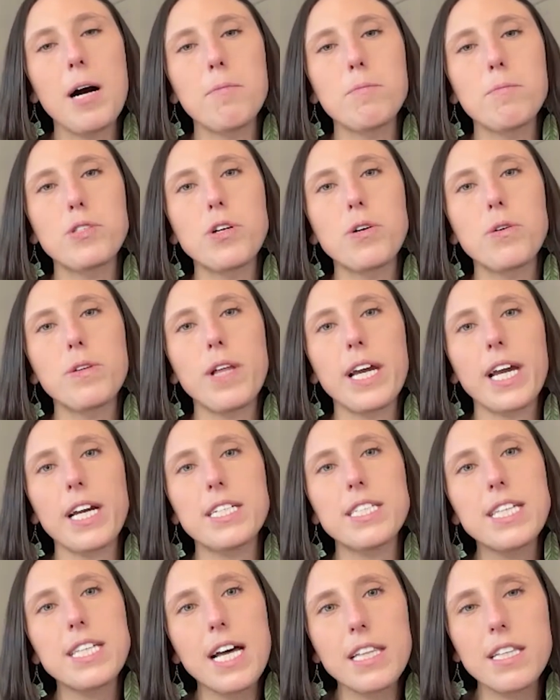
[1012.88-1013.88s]
So like
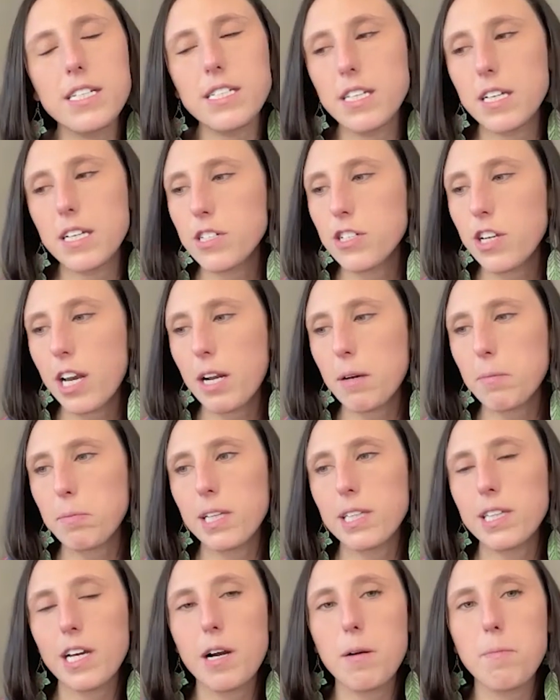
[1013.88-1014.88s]
I said, this energetic
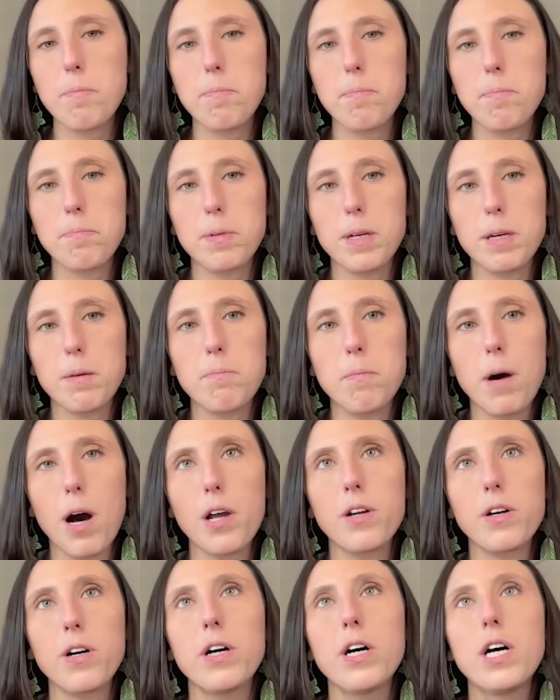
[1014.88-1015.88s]
play therapy
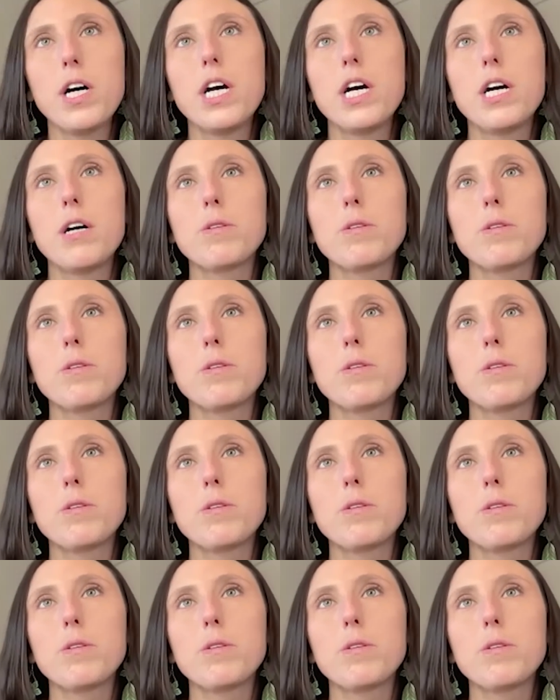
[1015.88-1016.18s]
model